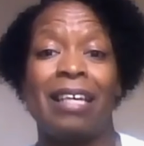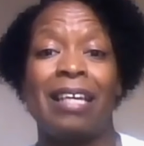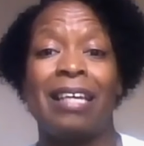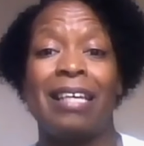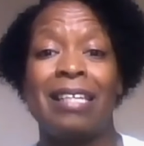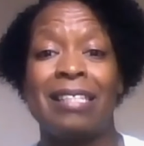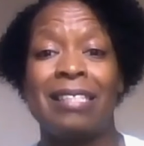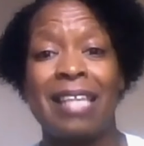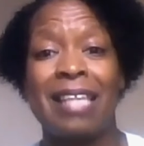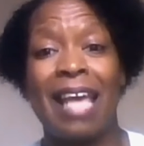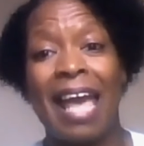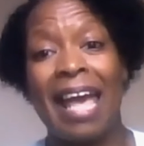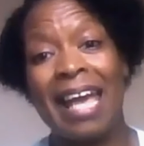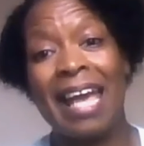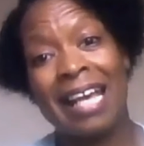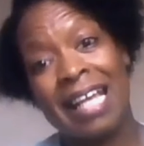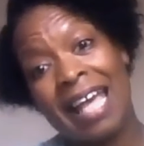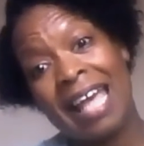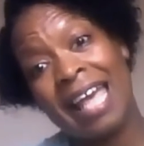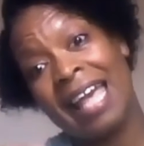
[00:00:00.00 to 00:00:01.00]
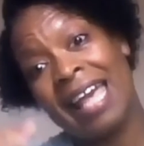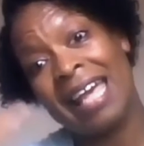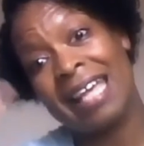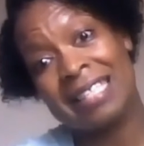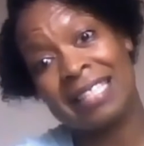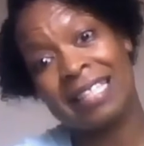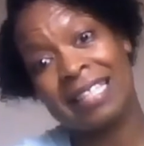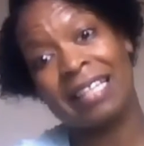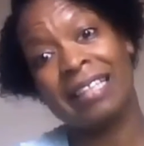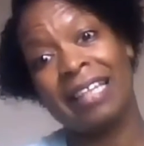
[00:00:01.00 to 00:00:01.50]
is
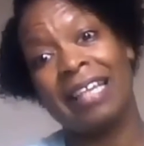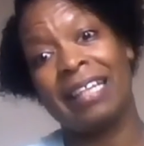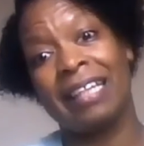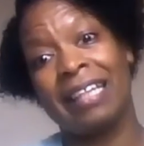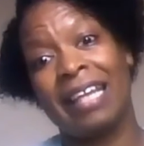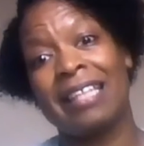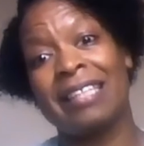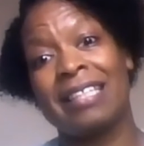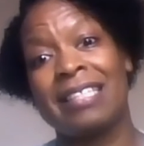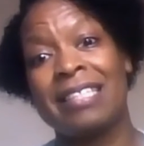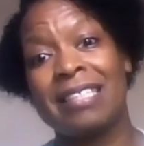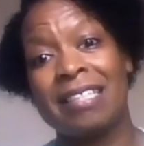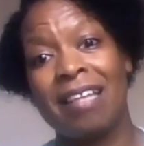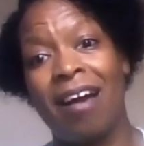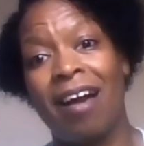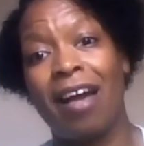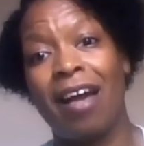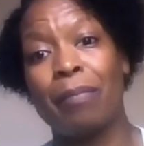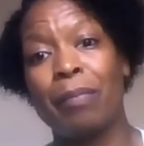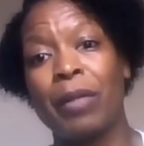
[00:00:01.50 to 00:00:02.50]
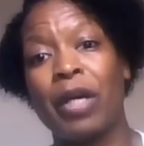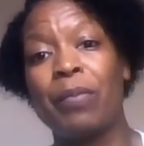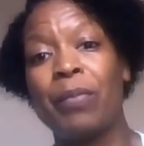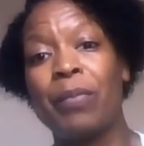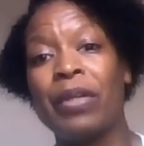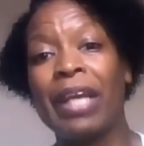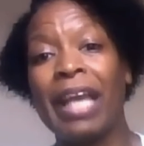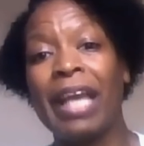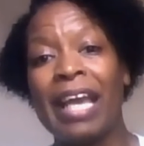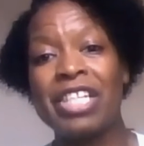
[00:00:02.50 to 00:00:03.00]
escalated at this time.
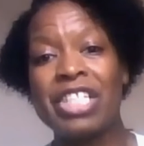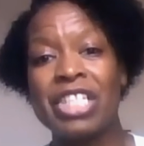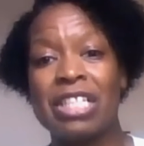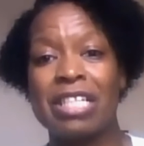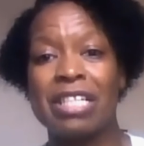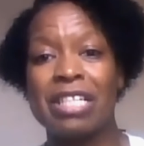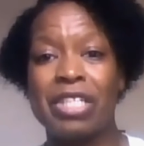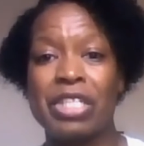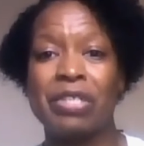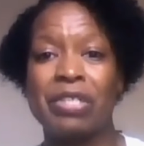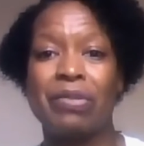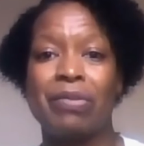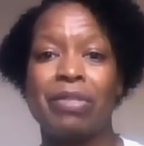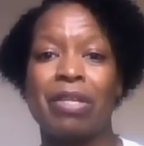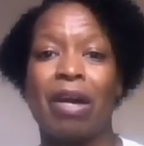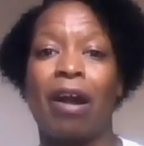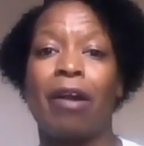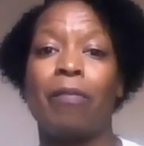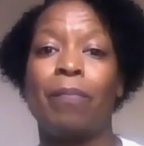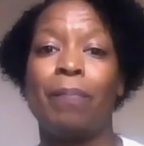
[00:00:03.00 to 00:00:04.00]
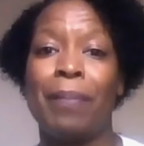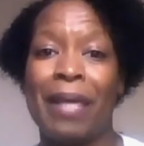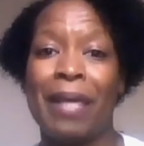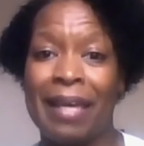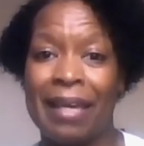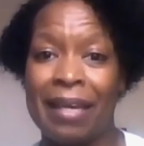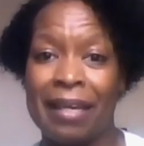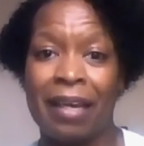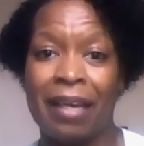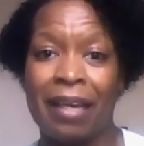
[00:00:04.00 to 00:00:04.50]
Communication issues are
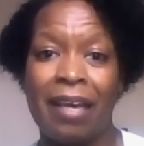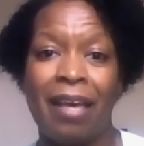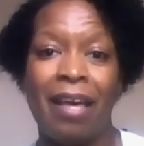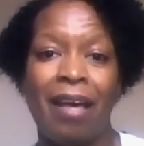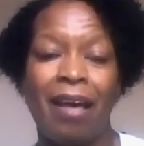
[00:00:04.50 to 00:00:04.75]
big.